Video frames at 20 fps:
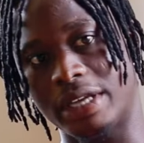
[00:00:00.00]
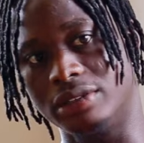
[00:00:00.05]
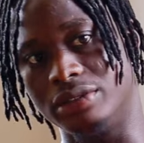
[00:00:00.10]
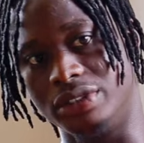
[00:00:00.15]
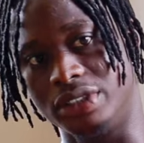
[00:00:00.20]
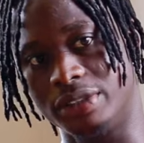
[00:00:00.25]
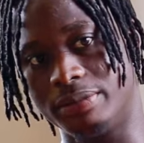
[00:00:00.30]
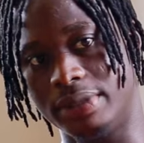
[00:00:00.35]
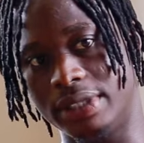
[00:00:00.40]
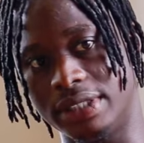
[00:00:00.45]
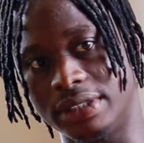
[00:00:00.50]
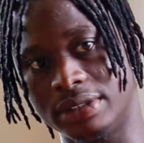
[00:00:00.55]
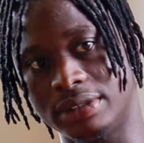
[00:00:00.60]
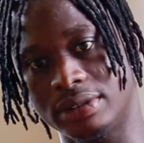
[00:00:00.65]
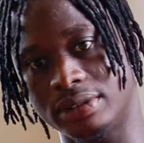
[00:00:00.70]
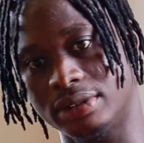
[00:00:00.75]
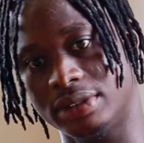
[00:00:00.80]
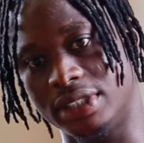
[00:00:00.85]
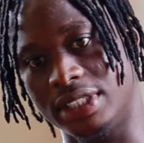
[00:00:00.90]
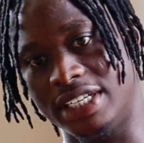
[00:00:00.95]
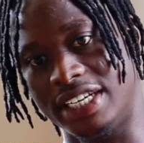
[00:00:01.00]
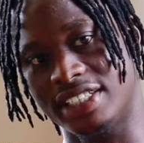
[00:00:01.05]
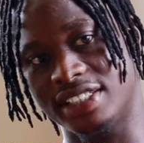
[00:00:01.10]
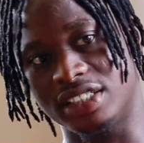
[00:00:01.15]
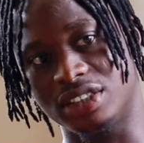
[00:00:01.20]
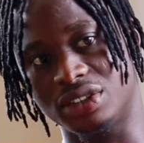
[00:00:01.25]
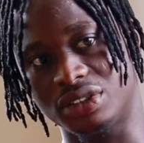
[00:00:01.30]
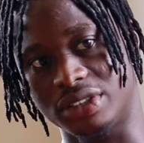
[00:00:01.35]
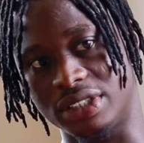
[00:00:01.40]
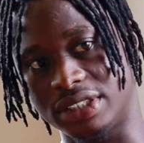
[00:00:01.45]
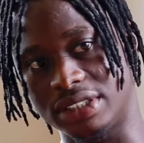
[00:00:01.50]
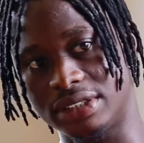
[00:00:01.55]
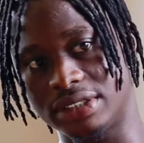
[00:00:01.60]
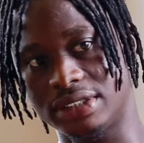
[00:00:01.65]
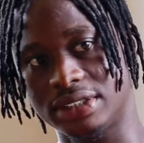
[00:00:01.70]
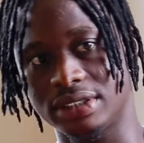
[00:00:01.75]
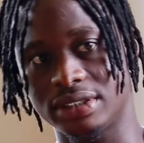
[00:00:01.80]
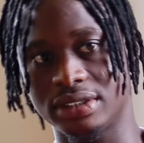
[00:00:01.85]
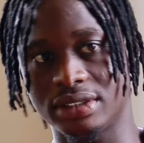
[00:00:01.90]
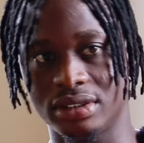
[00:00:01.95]
dribbling, he has the
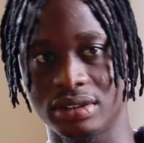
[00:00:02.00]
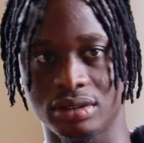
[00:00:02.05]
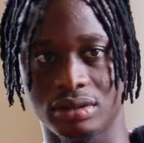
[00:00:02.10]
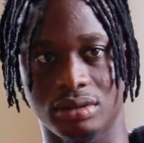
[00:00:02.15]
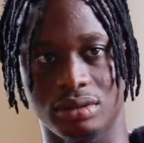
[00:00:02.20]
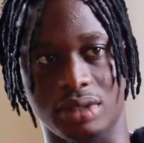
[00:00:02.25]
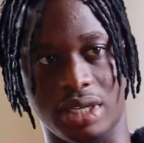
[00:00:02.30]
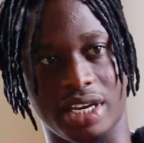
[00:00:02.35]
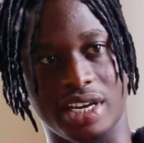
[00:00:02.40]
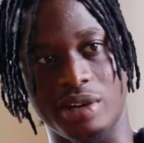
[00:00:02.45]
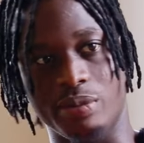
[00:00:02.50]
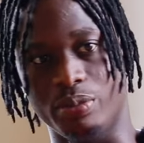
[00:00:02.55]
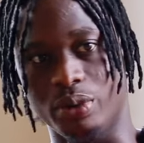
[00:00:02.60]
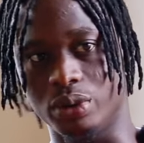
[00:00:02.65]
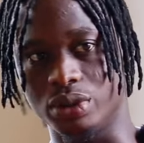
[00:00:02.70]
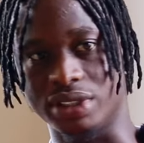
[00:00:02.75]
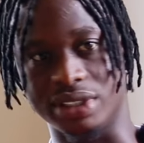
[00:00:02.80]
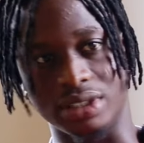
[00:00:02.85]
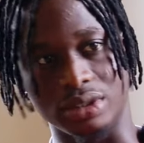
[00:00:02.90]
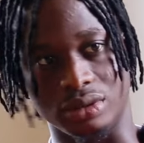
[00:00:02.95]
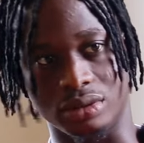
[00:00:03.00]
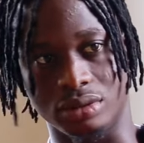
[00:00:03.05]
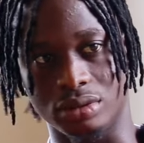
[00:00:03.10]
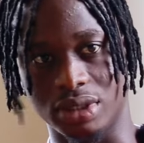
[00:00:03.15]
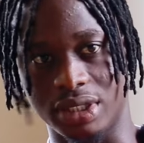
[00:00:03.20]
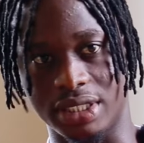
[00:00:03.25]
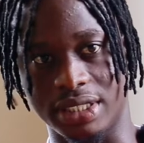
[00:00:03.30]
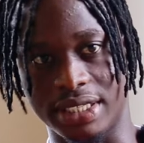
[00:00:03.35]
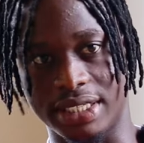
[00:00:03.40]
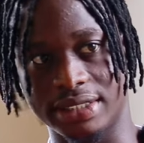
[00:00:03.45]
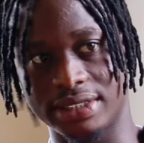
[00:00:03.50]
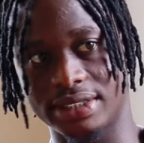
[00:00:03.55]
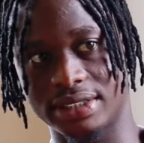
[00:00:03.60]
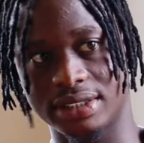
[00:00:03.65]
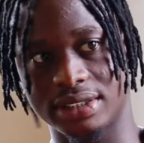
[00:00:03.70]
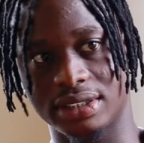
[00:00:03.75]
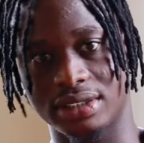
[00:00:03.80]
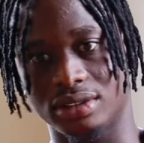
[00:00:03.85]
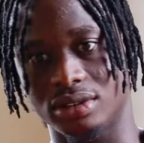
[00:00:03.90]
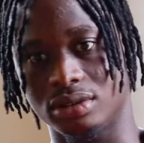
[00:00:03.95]
strength, air balls, he's good in that,
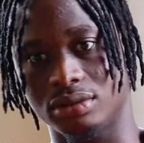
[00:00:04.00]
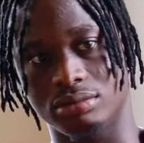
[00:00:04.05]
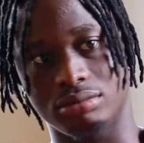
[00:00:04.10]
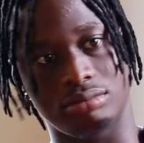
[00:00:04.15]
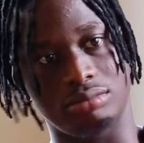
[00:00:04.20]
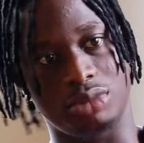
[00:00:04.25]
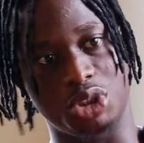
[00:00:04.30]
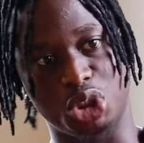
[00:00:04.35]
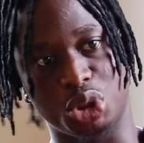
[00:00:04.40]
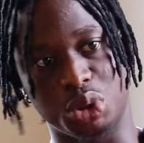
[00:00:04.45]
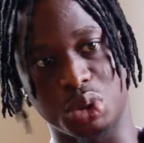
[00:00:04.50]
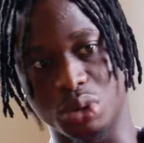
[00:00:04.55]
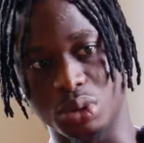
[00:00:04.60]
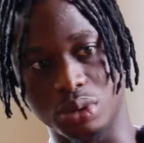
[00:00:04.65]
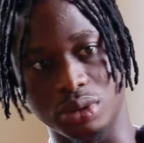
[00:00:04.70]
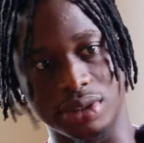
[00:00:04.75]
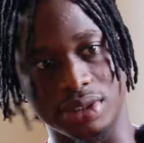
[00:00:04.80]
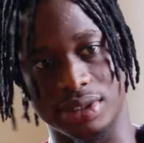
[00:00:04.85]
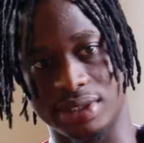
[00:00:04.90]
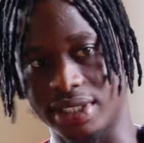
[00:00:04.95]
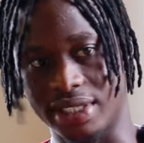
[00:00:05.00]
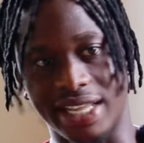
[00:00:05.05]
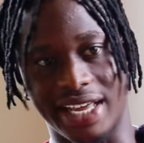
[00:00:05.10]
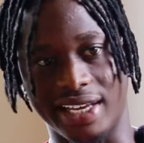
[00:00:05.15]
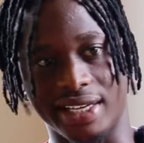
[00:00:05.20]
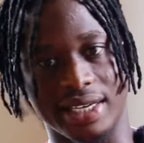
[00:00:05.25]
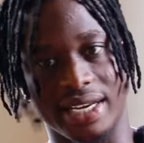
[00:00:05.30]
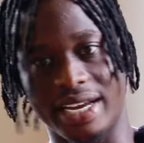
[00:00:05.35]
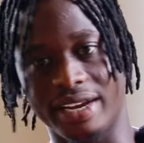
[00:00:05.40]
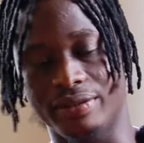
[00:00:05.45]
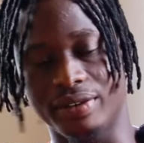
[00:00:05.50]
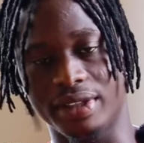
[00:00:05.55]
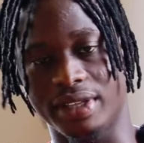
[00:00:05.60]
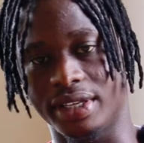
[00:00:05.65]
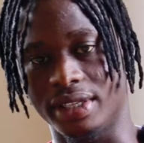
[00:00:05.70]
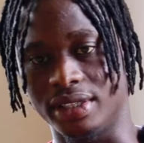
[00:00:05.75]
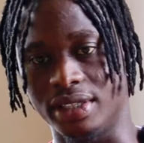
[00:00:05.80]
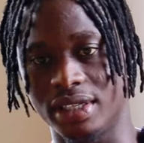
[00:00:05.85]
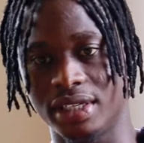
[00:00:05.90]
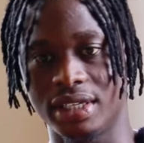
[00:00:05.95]
shoot, like
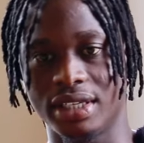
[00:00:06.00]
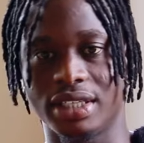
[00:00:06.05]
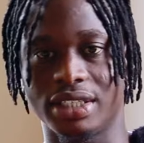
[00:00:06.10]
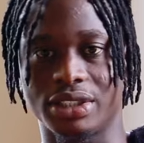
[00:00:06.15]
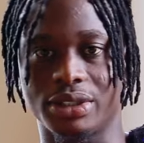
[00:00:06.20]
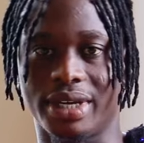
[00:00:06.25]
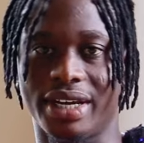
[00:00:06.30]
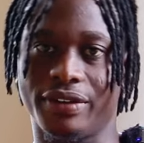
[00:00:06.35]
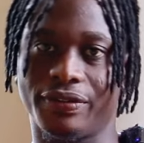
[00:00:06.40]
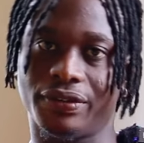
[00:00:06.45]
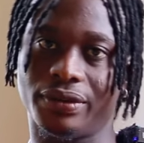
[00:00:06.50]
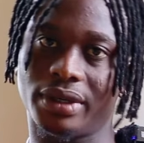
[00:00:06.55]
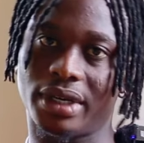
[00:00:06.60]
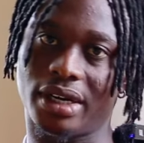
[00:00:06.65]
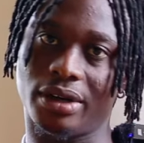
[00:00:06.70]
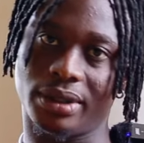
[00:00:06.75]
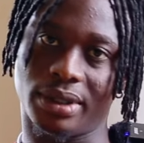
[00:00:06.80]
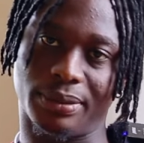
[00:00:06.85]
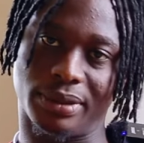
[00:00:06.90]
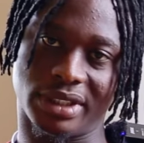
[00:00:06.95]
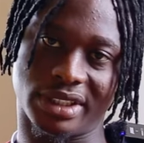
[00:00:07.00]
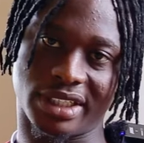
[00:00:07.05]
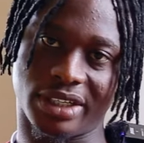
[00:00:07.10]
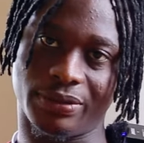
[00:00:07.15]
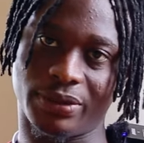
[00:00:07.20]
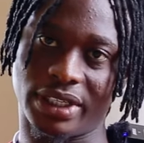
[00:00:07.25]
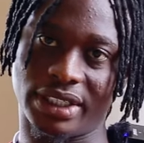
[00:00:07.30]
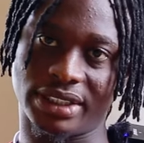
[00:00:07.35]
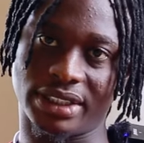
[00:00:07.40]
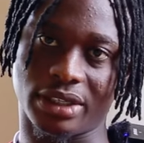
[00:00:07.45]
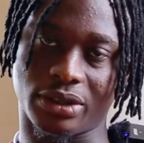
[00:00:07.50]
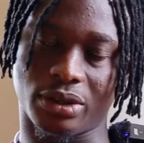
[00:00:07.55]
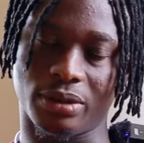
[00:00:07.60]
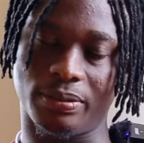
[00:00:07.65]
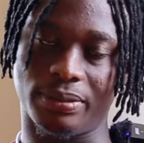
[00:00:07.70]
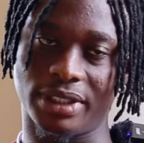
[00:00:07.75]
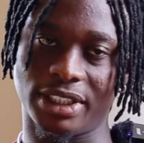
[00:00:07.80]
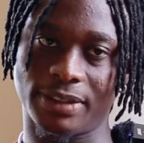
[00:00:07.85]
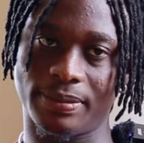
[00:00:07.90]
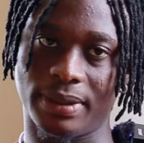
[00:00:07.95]
everything. So I feel like Obetama is a
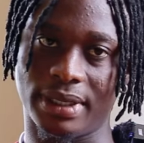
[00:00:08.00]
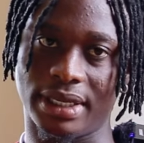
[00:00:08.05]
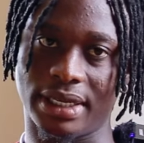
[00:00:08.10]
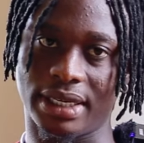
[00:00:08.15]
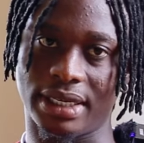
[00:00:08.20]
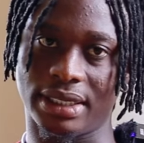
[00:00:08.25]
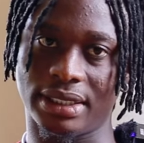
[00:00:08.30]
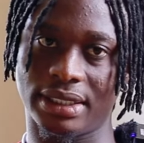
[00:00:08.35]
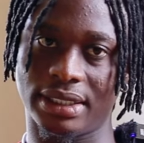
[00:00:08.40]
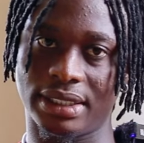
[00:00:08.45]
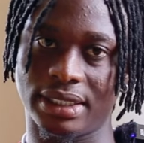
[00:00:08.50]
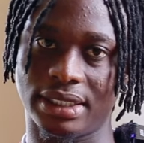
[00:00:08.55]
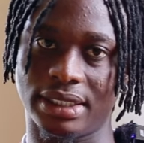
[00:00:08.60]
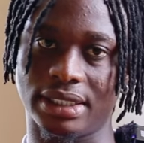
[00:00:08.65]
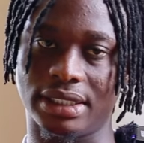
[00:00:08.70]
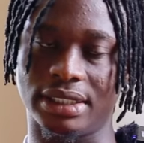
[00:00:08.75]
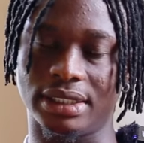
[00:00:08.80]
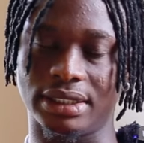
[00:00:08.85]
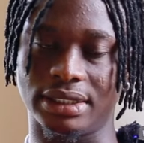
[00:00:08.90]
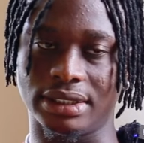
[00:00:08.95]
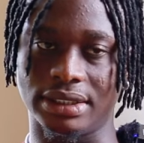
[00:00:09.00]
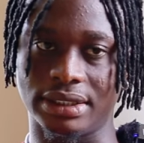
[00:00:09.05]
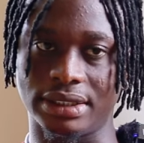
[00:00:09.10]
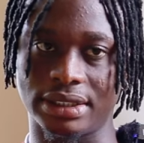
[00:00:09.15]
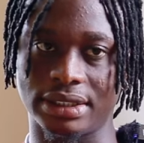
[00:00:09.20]
complete player, and